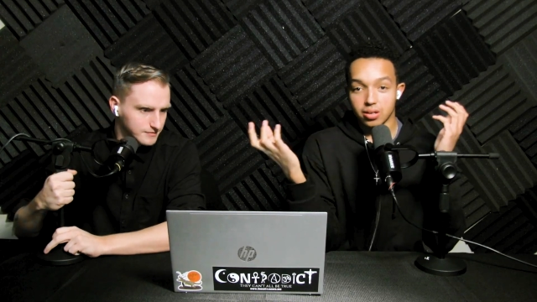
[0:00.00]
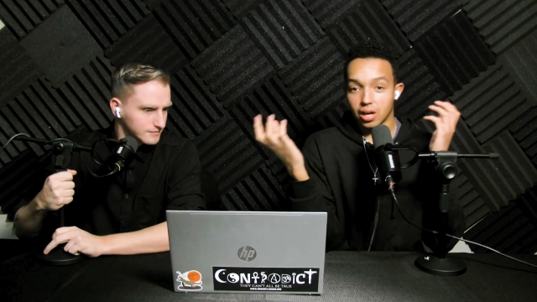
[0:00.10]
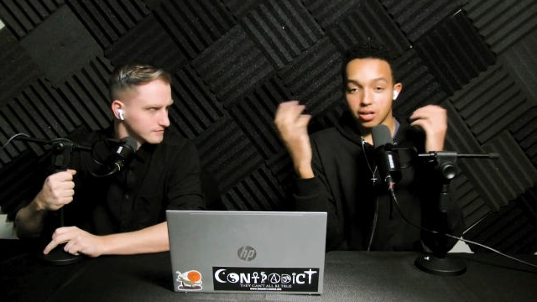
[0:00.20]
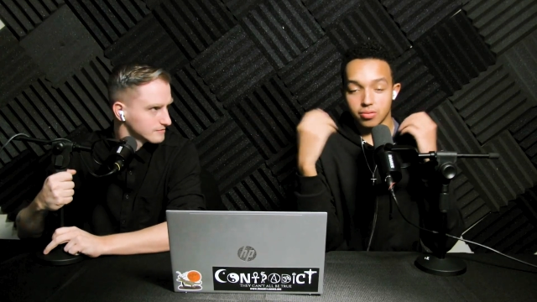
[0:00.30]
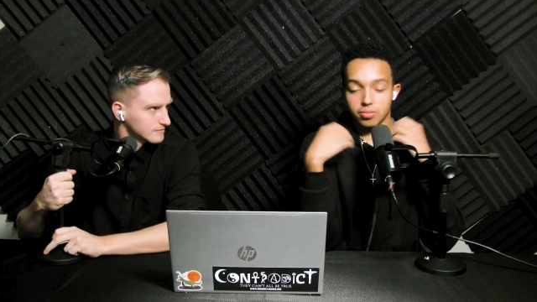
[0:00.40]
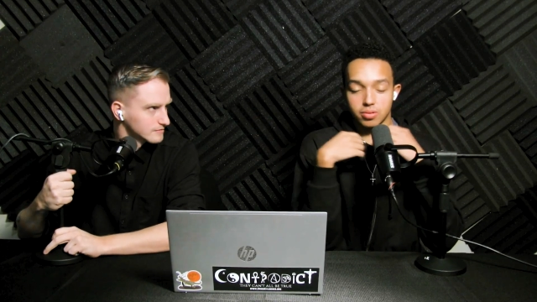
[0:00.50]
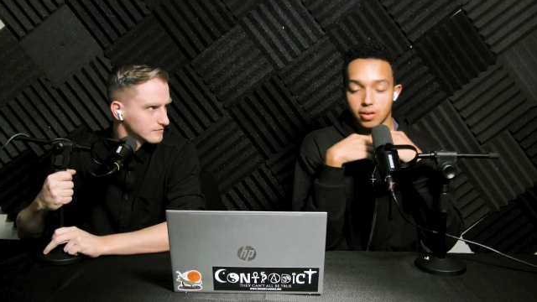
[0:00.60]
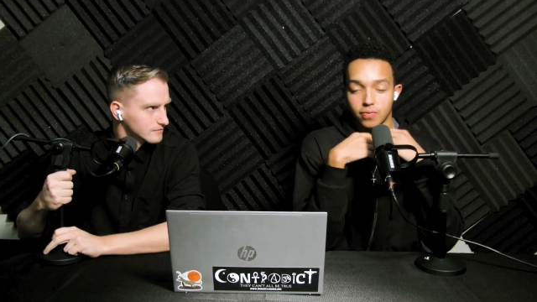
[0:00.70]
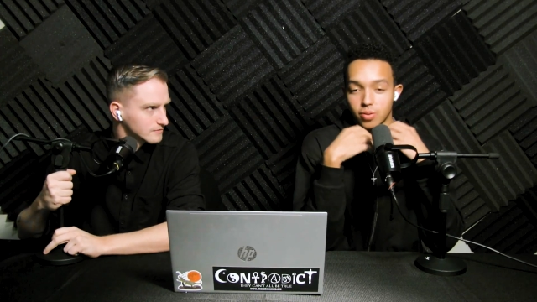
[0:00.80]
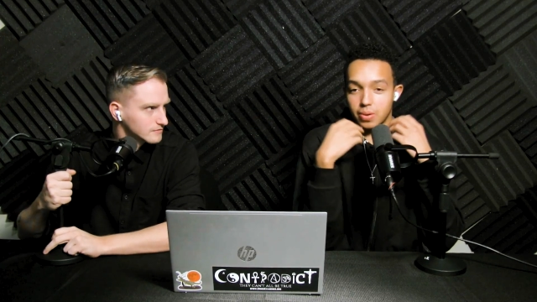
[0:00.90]
Speaker 1: I know if
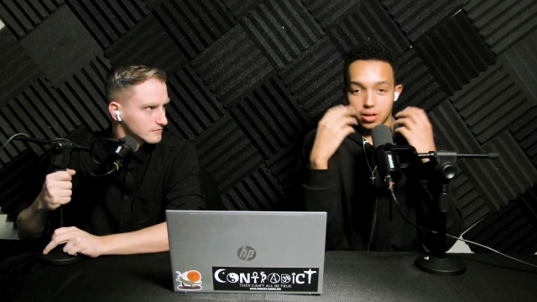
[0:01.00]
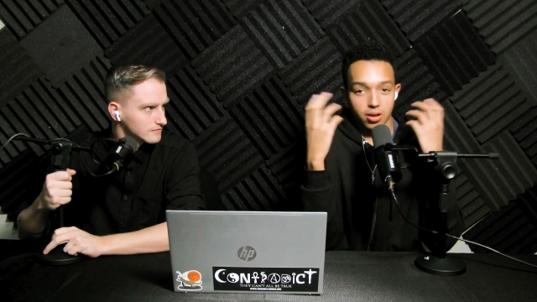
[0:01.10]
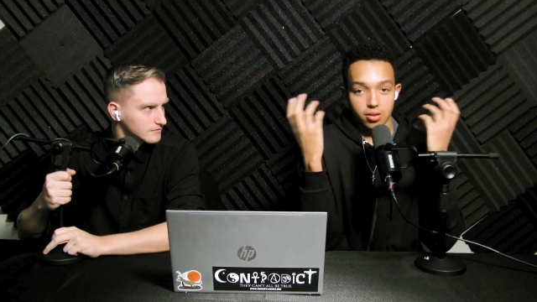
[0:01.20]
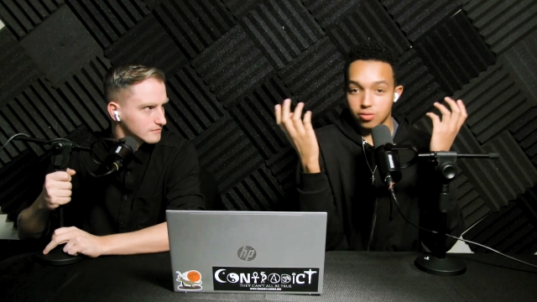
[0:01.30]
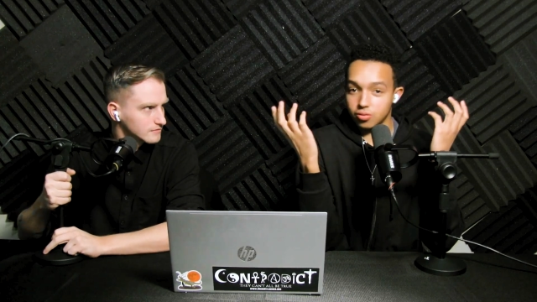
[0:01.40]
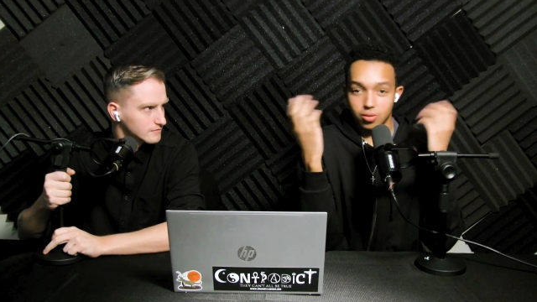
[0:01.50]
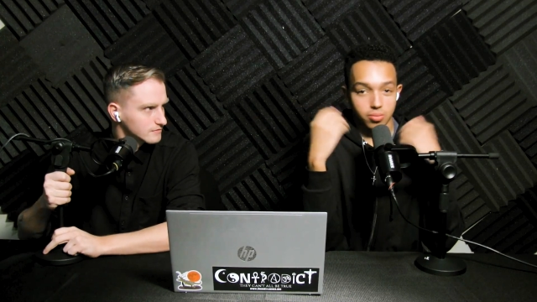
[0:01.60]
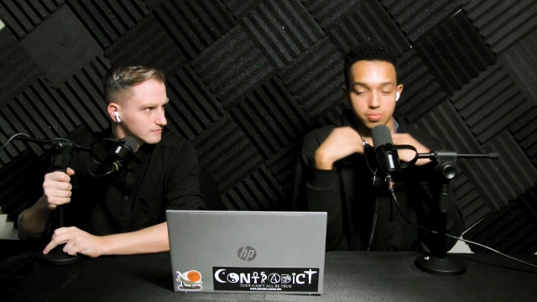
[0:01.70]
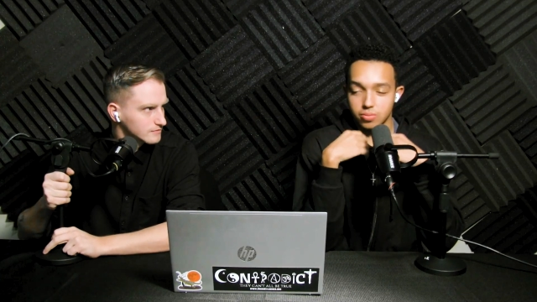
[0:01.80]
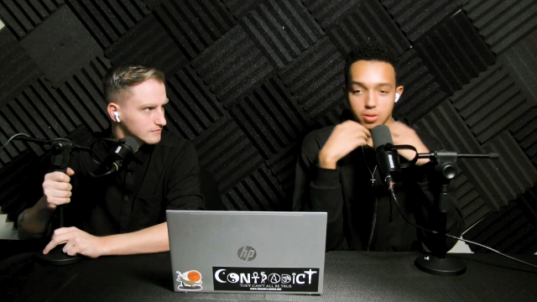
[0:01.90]
you're Pentecostal, you're
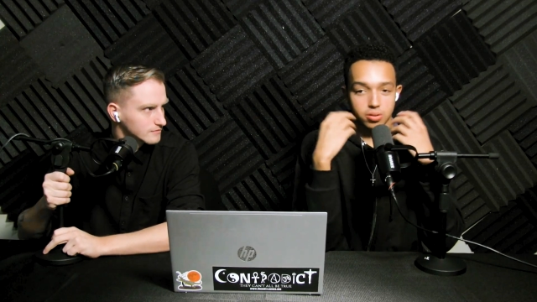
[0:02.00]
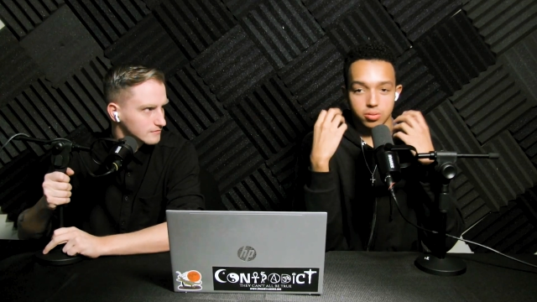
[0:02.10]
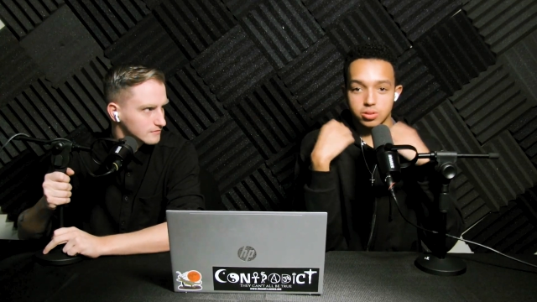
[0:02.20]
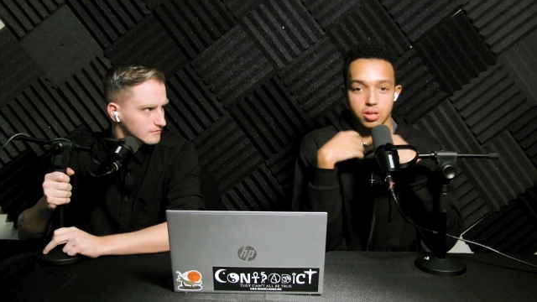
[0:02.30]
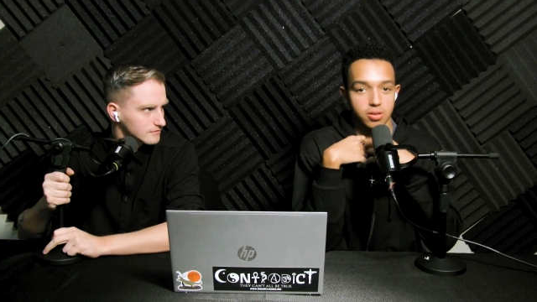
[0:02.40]
you're just